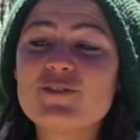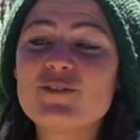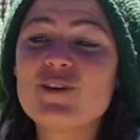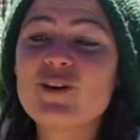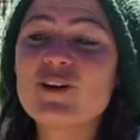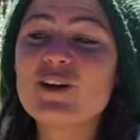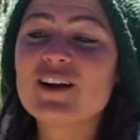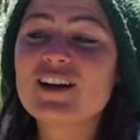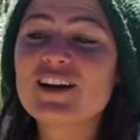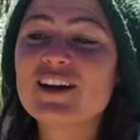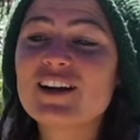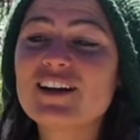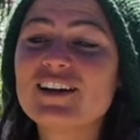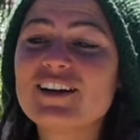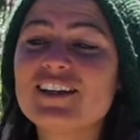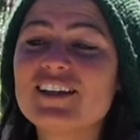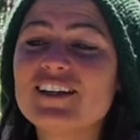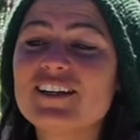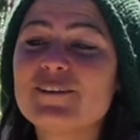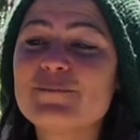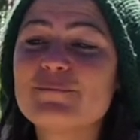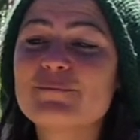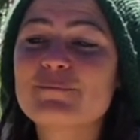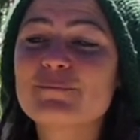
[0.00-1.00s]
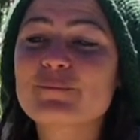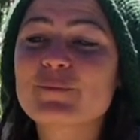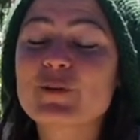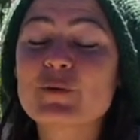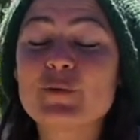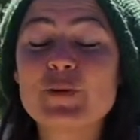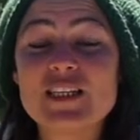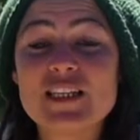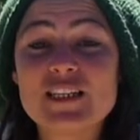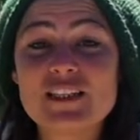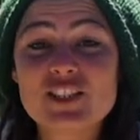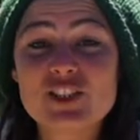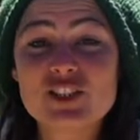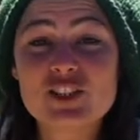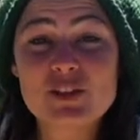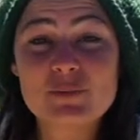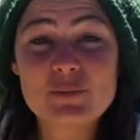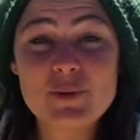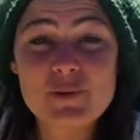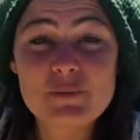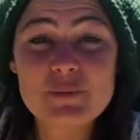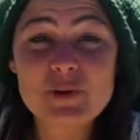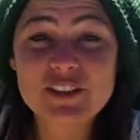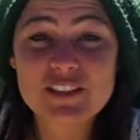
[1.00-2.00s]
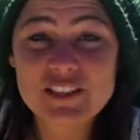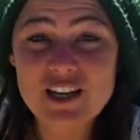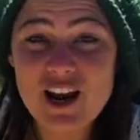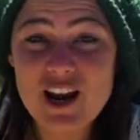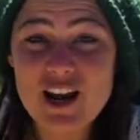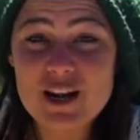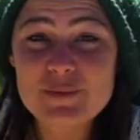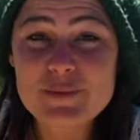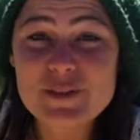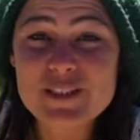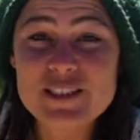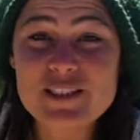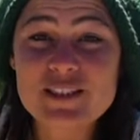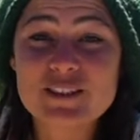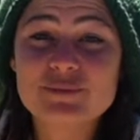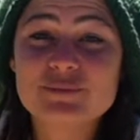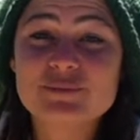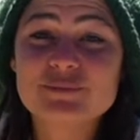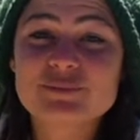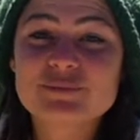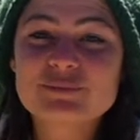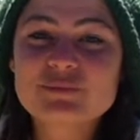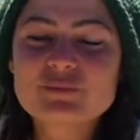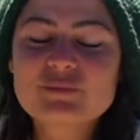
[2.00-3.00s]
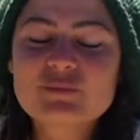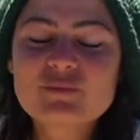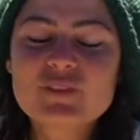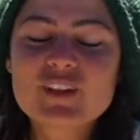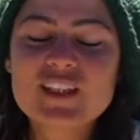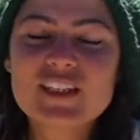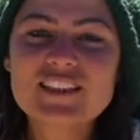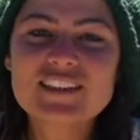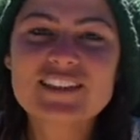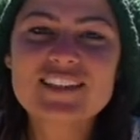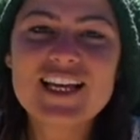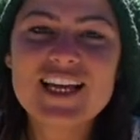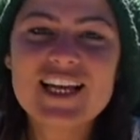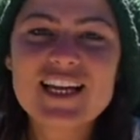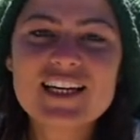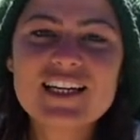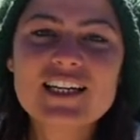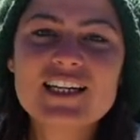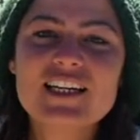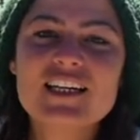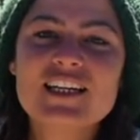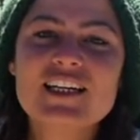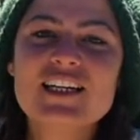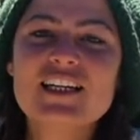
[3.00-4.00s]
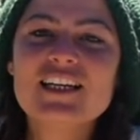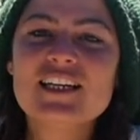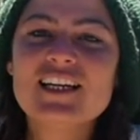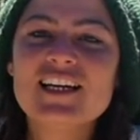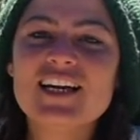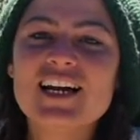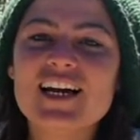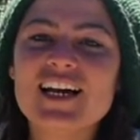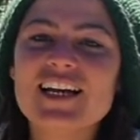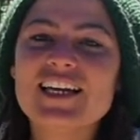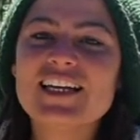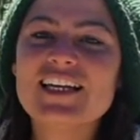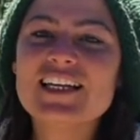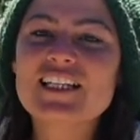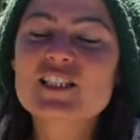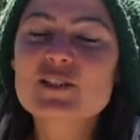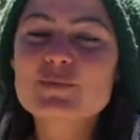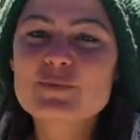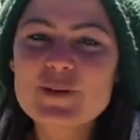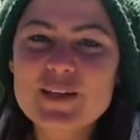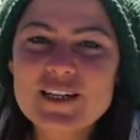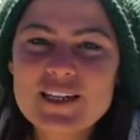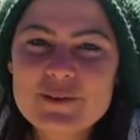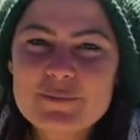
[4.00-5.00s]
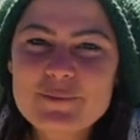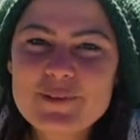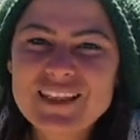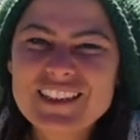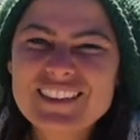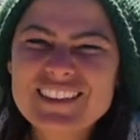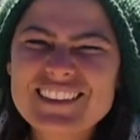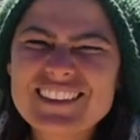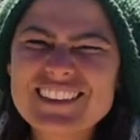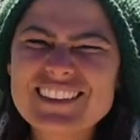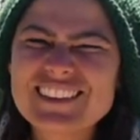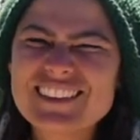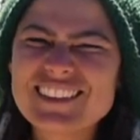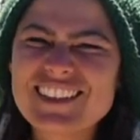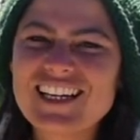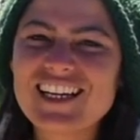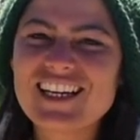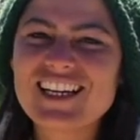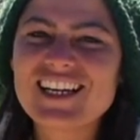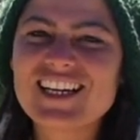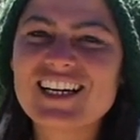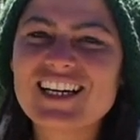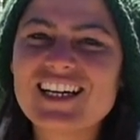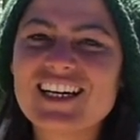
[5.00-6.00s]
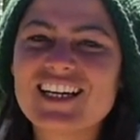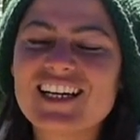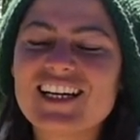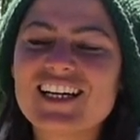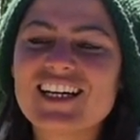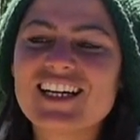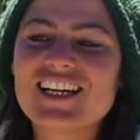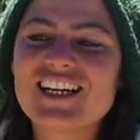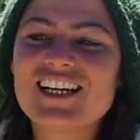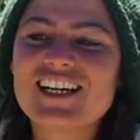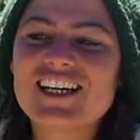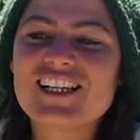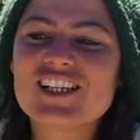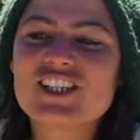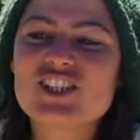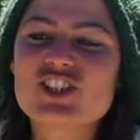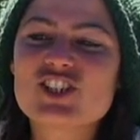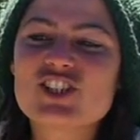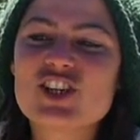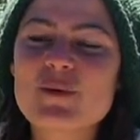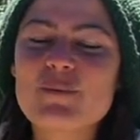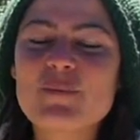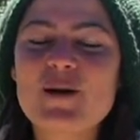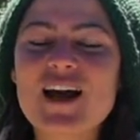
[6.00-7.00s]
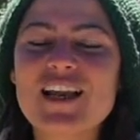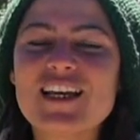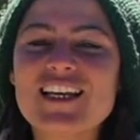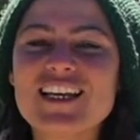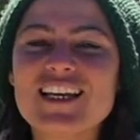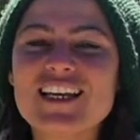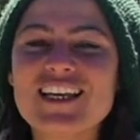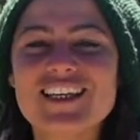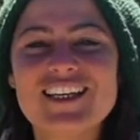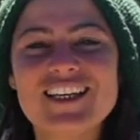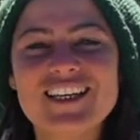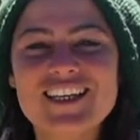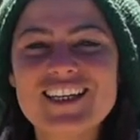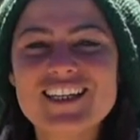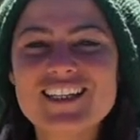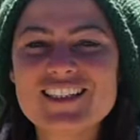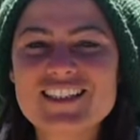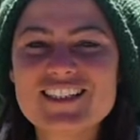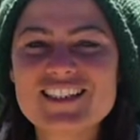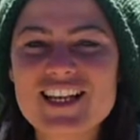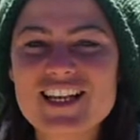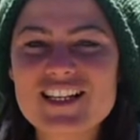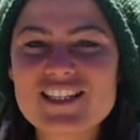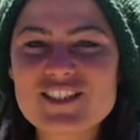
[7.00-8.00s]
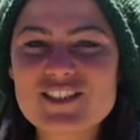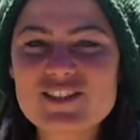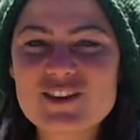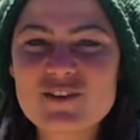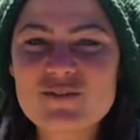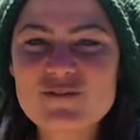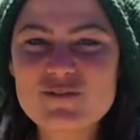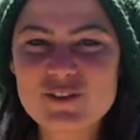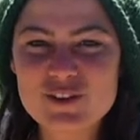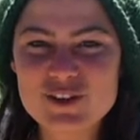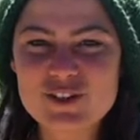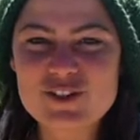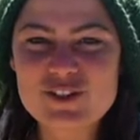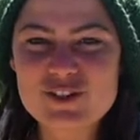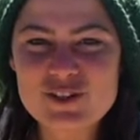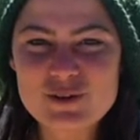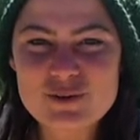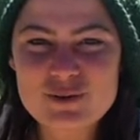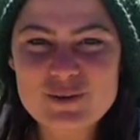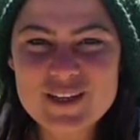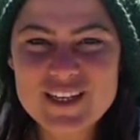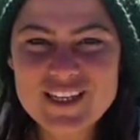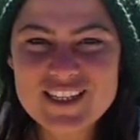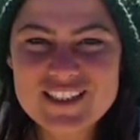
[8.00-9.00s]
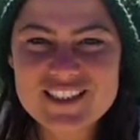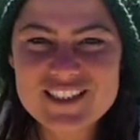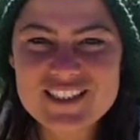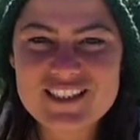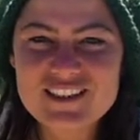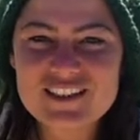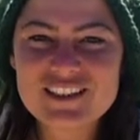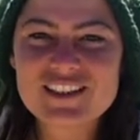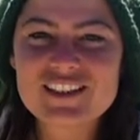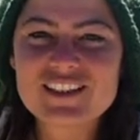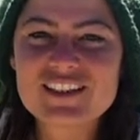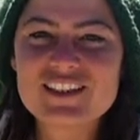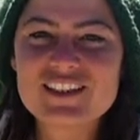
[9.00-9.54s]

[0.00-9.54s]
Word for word: for uh, with the Shipibo tribes. There, I experimented a shamanic healing session for two weeks